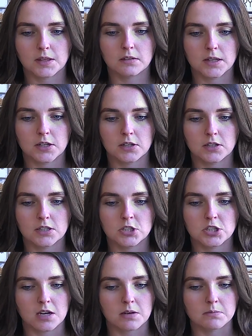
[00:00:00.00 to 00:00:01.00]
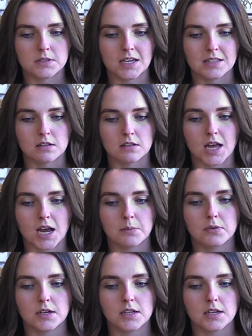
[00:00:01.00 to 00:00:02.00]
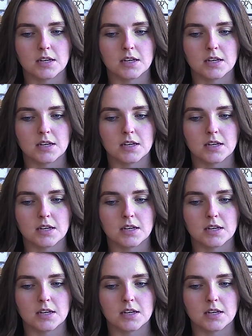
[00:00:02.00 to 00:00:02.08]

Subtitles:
glitter and gems as elaborate